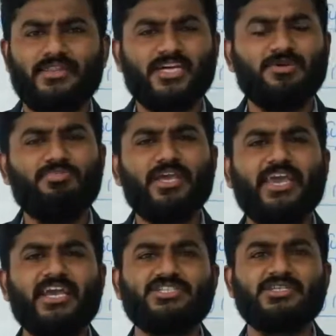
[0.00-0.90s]
the
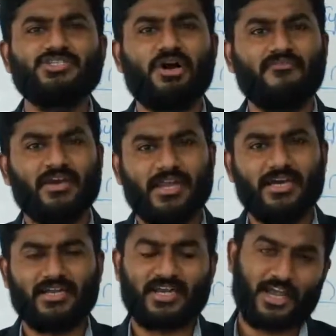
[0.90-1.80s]
applications of
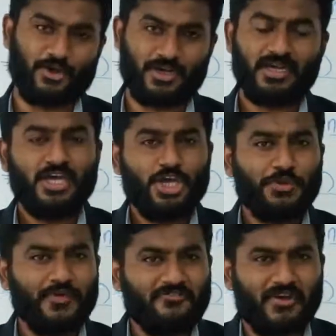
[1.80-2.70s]
rayon.
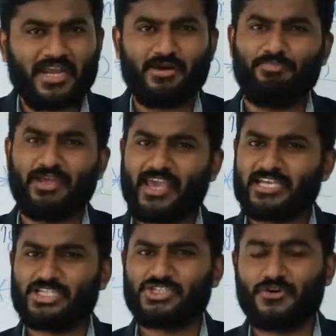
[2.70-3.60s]
You will find
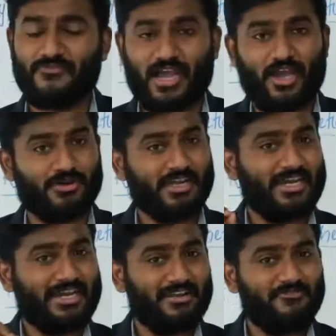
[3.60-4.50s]
applications of rayon
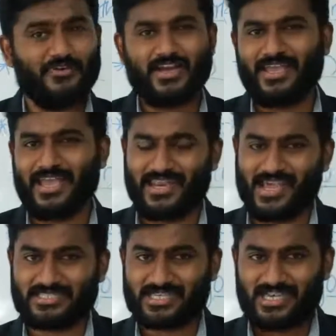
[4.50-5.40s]
in different
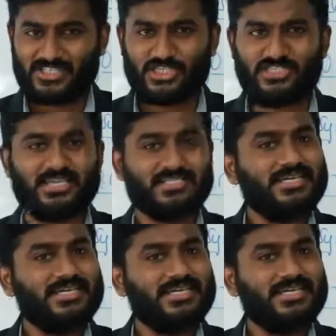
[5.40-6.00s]
areas such as